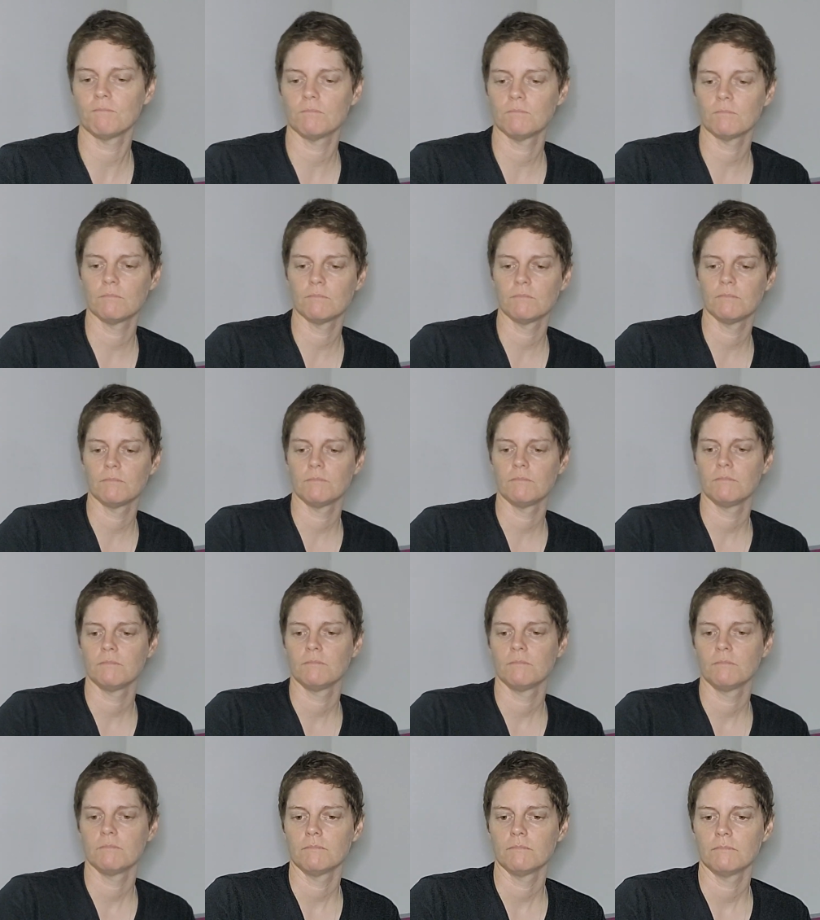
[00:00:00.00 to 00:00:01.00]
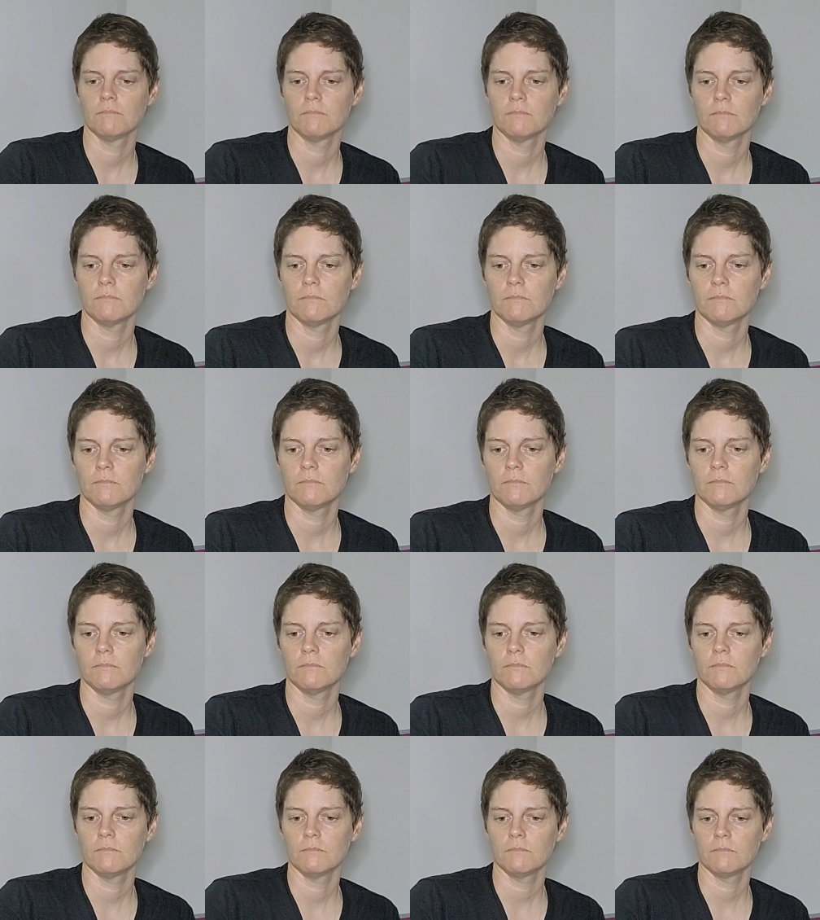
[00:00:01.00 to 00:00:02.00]

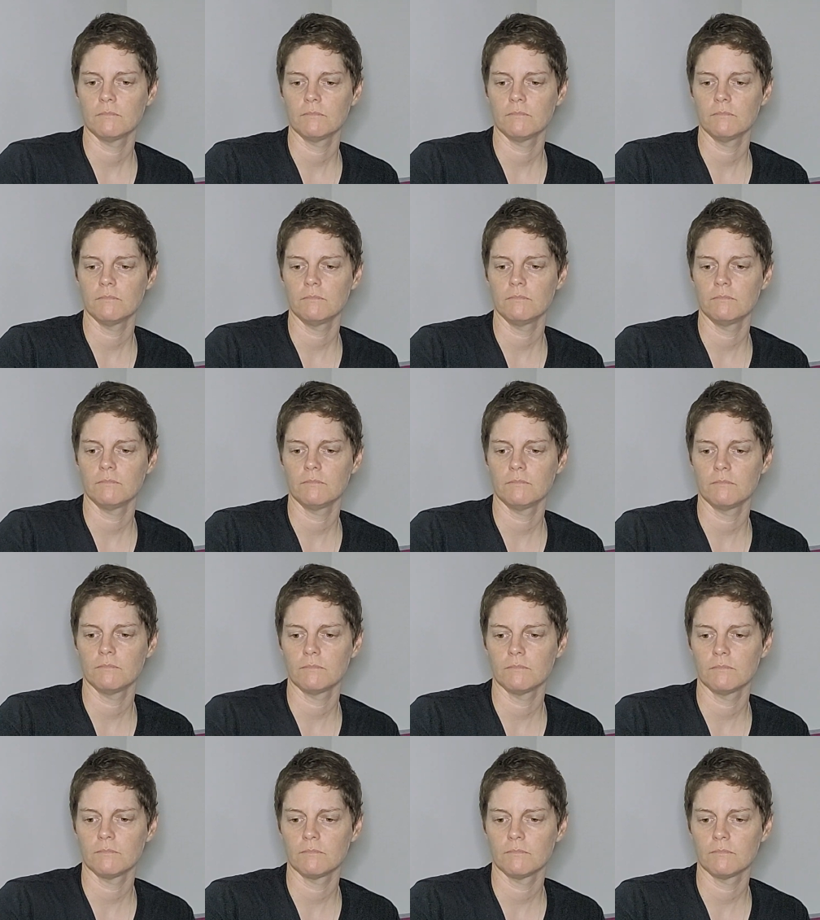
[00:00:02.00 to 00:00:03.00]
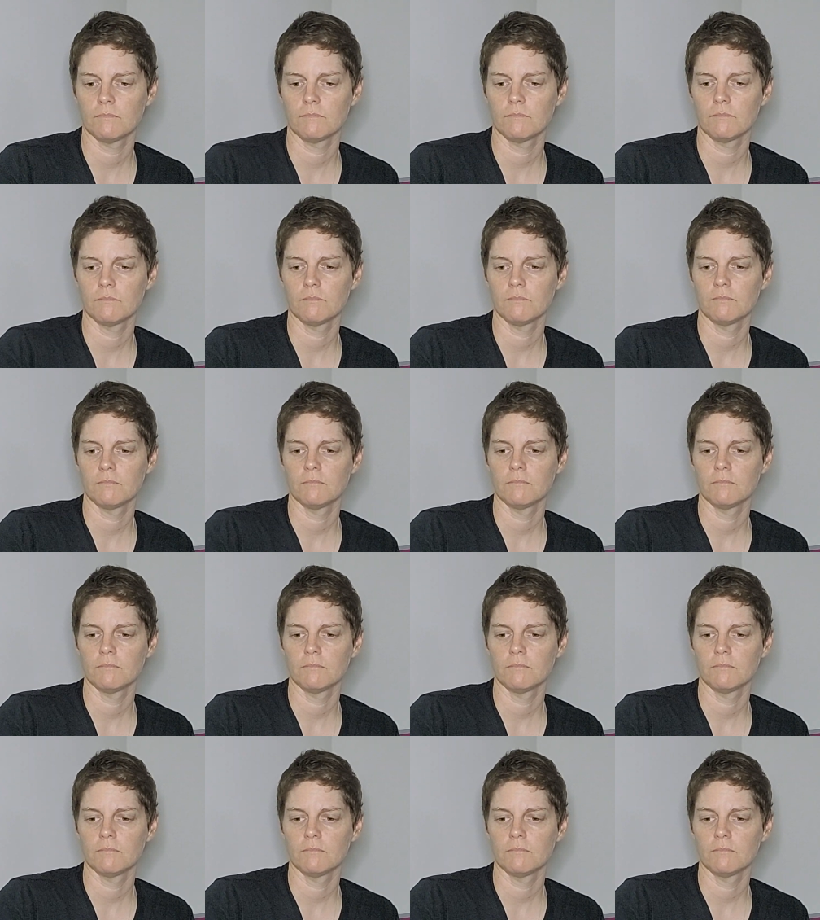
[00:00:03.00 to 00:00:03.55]
(no one is talking)